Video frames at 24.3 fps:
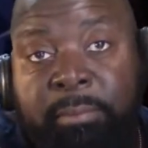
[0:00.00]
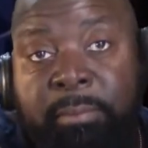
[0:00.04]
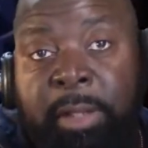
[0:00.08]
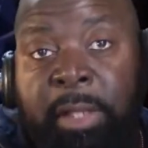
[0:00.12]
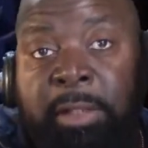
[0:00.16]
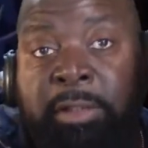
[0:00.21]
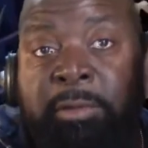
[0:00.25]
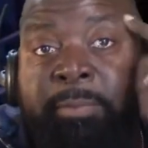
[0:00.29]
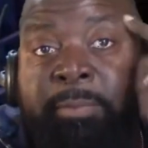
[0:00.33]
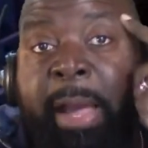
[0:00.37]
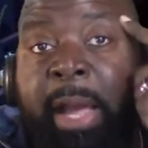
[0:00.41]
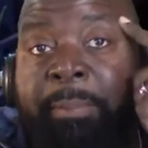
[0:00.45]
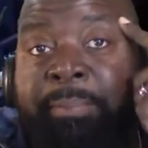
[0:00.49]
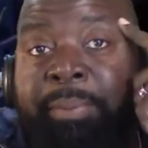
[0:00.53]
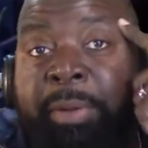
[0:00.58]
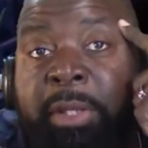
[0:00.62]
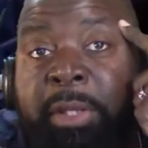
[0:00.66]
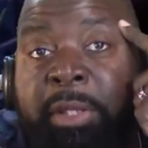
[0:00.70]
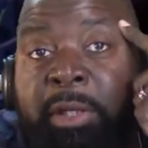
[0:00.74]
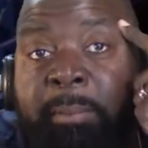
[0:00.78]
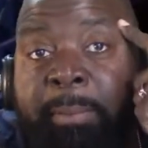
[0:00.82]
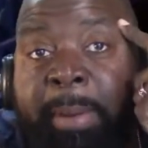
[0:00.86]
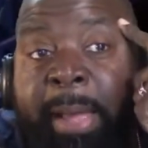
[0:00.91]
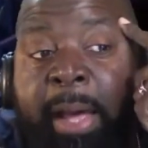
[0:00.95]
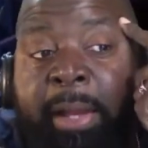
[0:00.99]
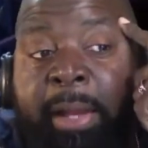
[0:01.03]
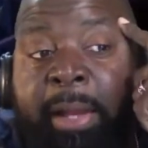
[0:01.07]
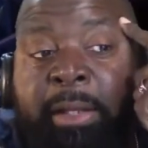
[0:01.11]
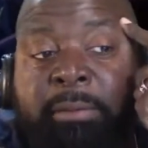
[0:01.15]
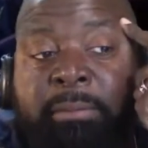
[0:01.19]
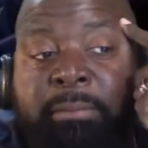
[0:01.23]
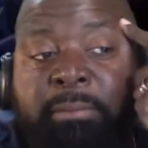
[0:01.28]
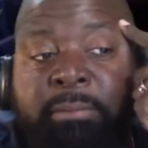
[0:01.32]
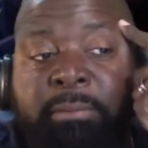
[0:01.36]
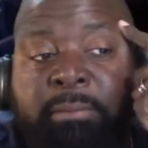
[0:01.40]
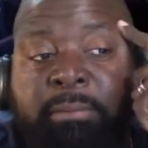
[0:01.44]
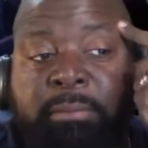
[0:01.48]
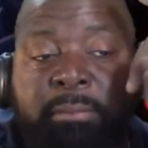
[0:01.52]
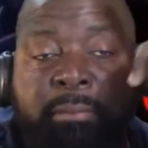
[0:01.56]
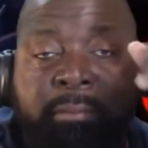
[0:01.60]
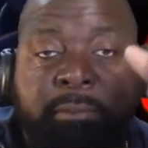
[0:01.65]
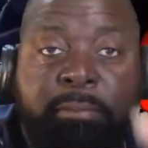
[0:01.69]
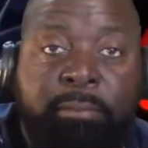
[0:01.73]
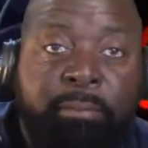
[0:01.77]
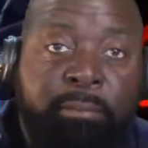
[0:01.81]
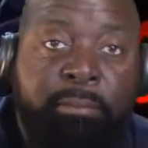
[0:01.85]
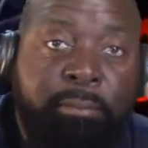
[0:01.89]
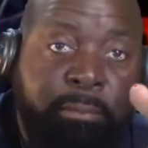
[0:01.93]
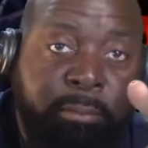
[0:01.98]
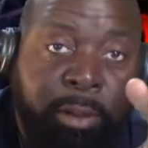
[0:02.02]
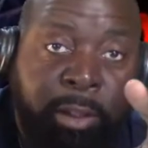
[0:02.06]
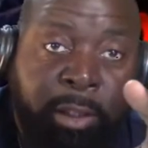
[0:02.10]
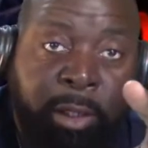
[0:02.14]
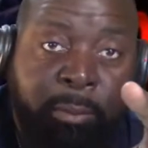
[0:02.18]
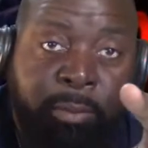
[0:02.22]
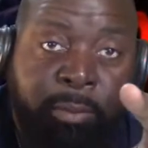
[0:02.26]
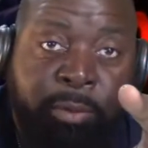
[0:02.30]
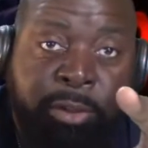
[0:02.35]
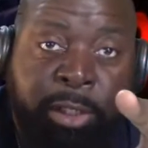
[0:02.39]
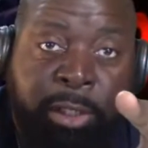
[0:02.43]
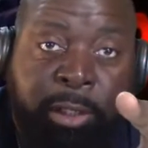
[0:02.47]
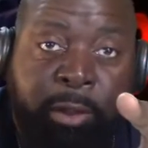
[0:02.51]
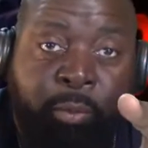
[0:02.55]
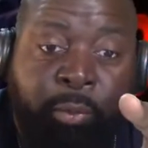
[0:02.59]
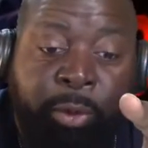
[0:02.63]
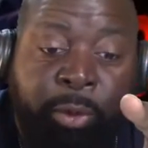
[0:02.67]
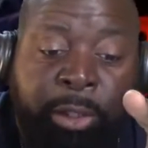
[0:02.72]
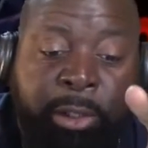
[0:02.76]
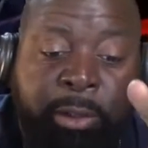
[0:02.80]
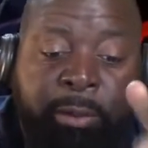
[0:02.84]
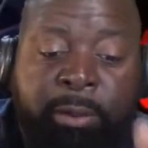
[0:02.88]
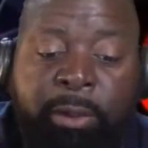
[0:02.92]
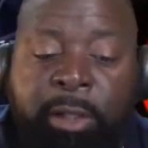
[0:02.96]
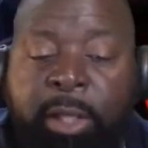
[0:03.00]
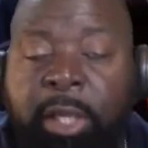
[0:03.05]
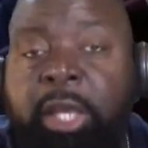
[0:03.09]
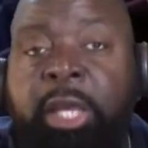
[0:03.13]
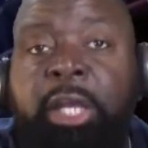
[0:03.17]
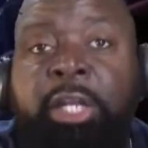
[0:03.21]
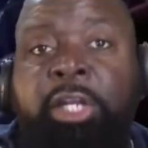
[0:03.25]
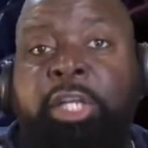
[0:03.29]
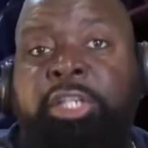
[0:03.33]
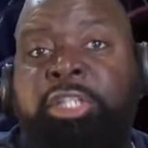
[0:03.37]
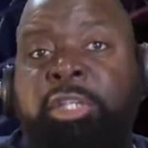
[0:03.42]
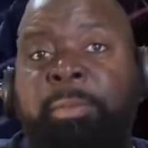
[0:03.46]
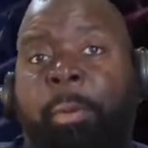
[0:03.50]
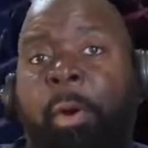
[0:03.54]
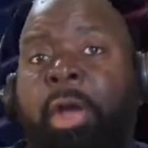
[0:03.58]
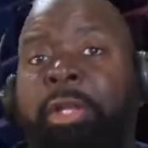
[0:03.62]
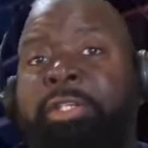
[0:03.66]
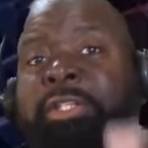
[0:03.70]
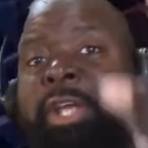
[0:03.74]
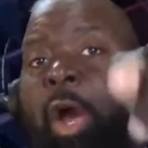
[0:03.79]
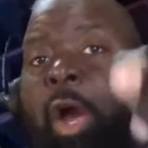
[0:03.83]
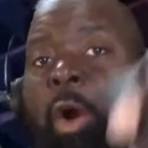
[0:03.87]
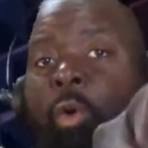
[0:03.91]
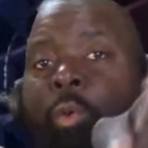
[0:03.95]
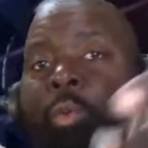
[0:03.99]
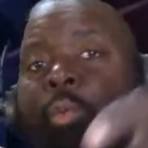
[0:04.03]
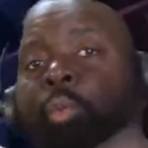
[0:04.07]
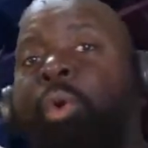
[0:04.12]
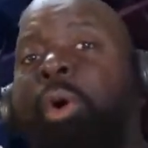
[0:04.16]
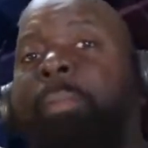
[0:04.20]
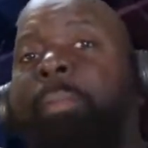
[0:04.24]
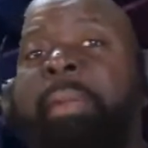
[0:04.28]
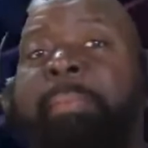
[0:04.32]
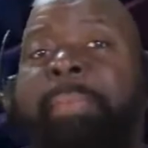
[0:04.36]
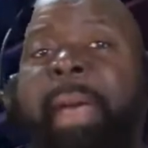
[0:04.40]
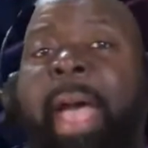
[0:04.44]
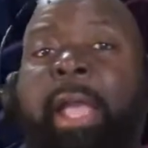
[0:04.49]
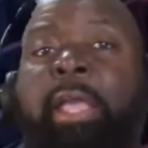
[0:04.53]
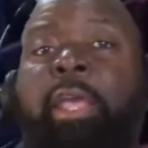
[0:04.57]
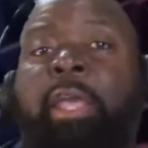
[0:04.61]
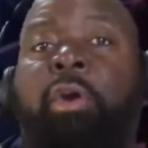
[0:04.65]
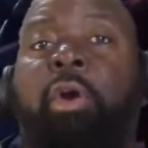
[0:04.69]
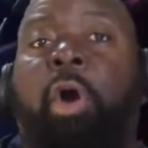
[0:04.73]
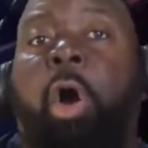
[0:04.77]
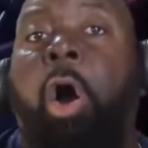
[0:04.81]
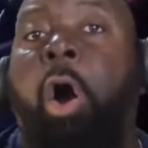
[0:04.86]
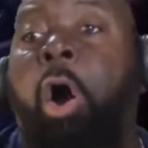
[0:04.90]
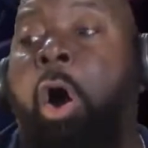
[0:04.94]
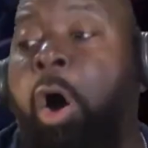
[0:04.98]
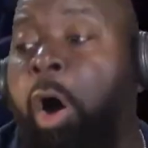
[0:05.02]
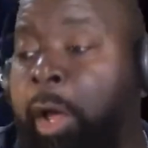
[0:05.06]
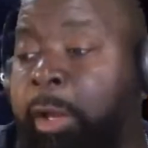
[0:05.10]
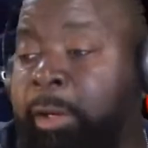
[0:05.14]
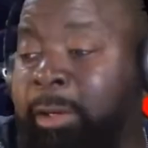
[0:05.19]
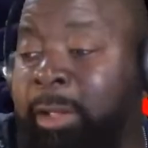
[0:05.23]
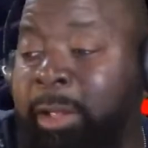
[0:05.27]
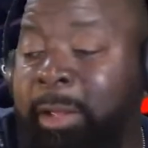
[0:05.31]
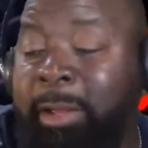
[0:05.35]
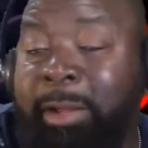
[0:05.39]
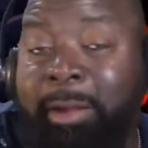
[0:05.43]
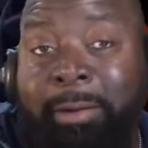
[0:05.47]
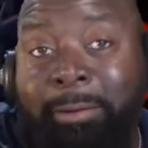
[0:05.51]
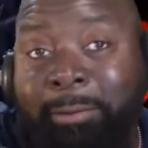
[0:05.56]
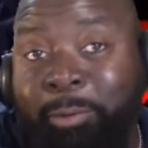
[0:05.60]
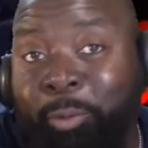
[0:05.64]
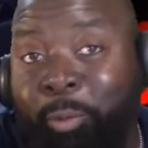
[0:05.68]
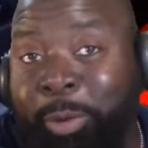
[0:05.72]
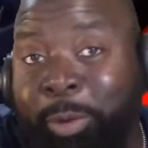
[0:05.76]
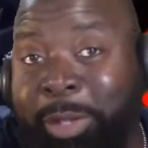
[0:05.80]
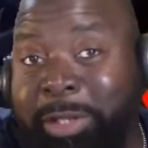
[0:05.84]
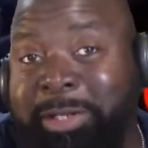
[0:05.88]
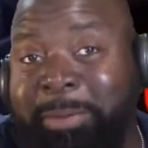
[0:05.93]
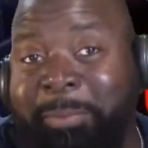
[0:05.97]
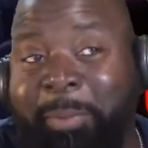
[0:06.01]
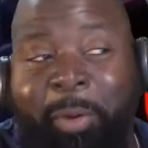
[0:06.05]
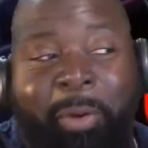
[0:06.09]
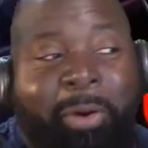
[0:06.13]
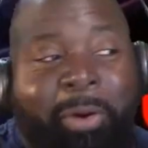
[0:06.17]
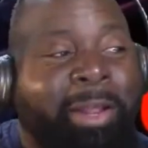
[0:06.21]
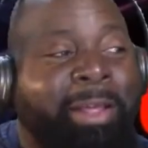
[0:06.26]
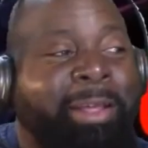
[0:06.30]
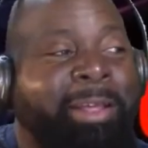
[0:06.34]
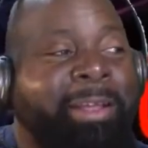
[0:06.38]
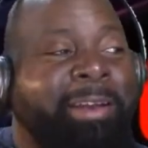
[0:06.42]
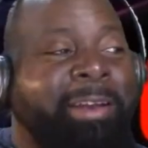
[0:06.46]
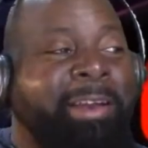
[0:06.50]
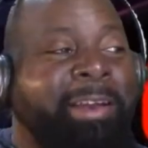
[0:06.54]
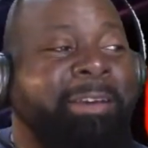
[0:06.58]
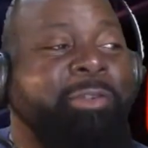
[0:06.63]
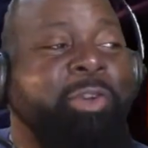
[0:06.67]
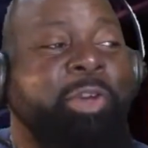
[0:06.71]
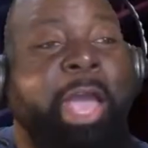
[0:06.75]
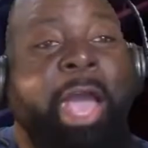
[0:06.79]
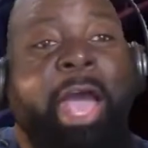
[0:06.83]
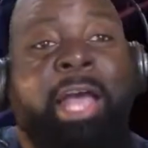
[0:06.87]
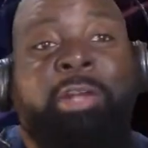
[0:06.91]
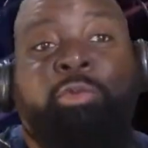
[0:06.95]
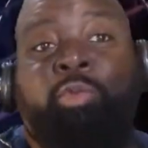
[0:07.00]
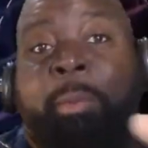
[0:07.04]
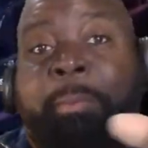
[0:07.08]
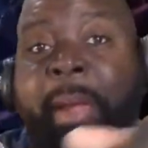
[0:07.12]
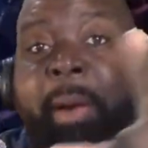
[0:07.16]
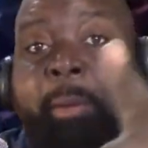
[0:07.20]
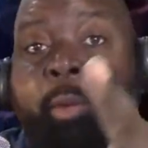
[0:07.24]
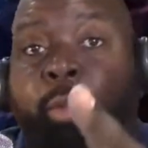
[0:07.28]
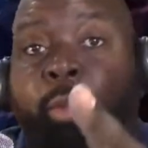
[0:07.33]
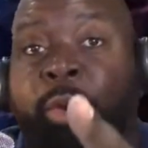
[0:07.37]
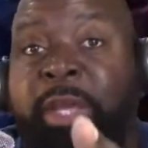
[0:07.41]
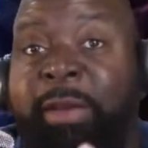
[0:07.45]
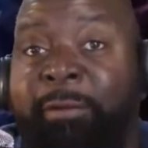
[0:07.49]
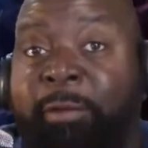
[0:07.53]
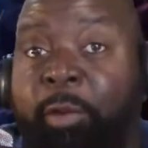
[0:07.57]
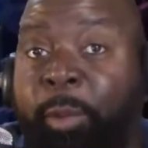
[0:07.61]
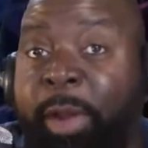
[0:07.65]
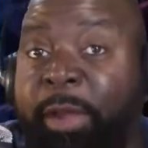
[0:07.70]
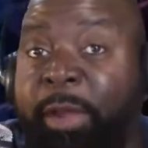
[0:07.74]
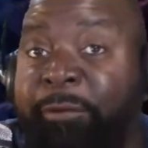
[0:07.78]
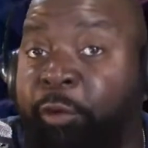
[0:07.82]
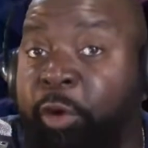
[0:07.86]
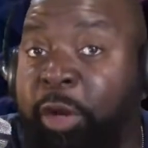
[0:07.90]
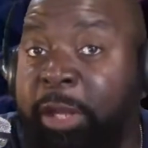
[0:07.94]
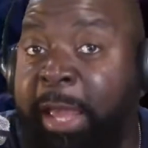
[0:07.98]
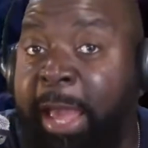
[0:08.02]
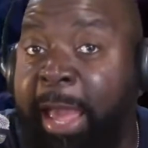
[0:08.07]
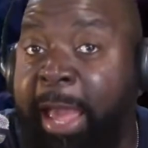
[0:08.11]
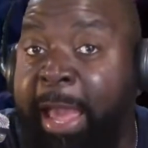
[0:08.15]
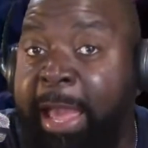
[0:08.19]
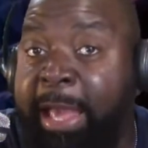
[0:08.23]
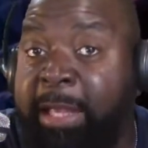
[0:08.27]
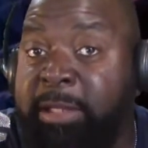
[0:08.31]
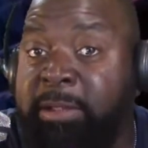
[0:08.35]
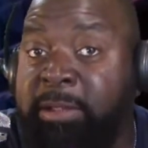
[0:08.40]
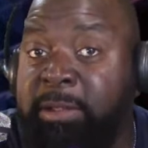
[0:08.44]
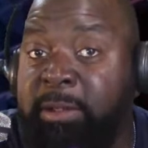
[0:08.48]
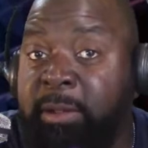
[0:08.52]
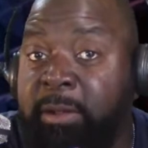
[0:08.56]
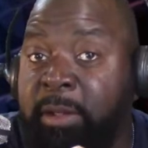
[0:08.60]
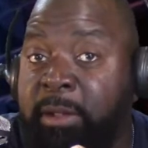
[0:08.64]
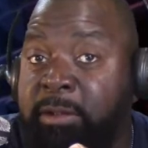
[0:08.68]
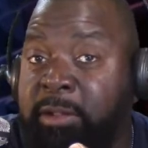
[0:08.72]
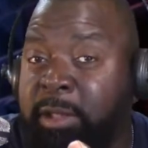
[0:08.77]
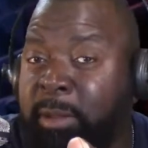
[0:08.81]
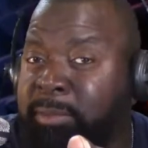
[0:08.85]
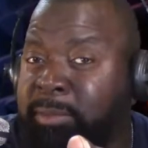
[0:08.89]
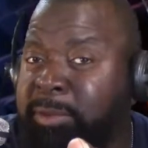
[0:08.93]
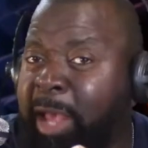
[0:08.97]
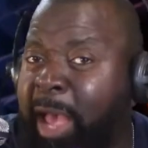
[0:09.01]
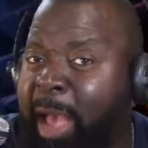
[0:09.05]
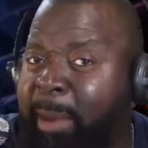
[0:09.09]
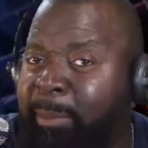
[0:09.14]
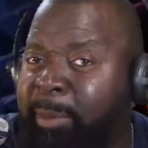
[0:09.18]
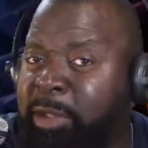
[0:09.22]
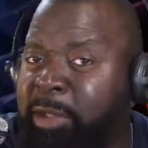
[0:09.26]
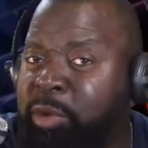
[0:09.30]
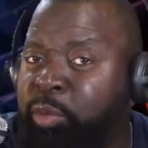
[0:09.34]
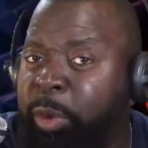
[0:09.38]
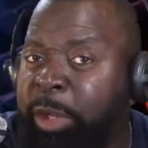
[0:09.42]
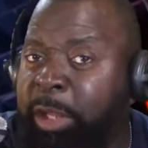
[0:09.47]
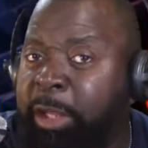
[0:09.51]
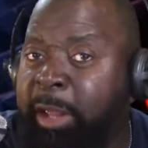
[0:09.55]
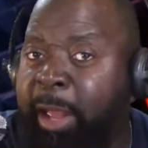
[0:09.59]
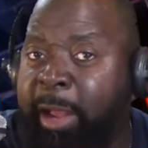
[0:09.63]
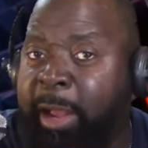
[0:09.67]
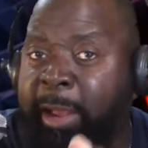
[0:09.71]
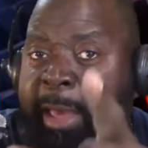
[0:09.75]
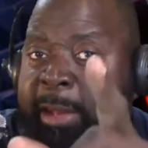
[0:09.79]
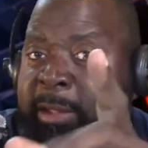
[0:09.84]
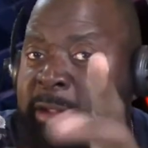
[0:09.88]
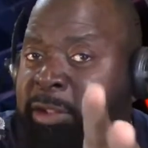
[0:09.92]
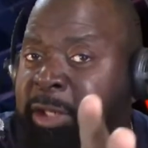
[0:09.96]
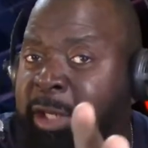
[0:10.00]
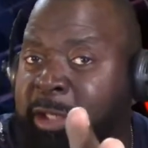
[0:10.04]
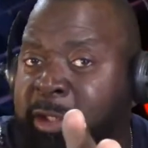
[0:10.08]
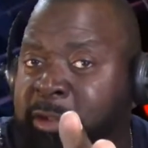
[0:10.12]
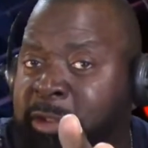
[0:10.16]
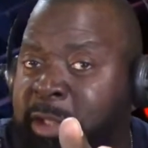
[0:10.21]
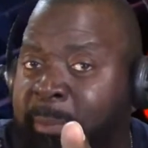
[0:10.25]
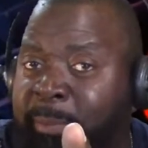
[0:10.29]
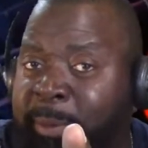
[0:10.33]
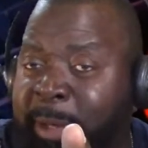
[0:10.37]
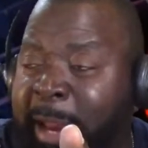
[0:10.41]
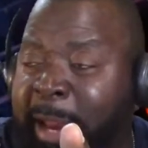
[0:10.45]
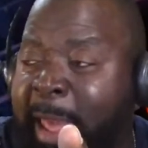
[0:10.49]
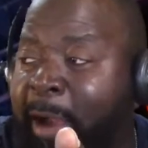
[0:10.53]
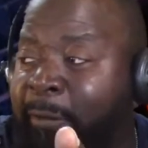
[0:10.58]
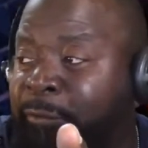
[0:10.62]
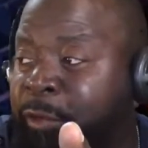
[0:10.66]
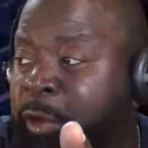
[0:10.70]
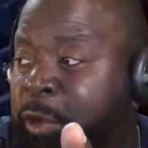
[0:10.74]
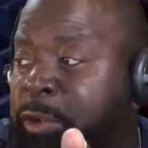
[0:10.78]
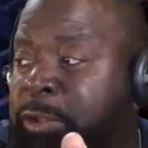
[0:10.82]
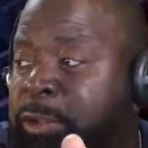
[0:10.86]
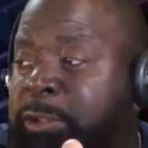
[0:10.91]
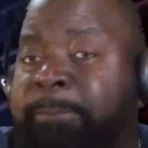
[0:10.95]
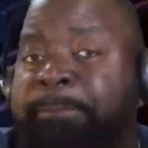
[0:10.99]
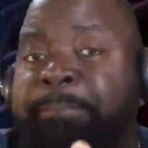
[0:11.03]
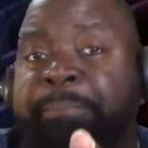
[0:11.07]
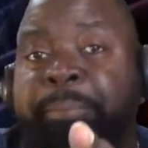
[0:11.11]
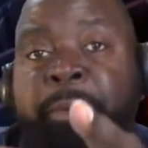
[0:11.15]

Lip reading: That's my opinion about it, and I'm sticking with it. This your boy Joe. We'll be back here on Wednesday morning. Love you guys. Remember, we giving away free gas sometime this week. I got to check something out first.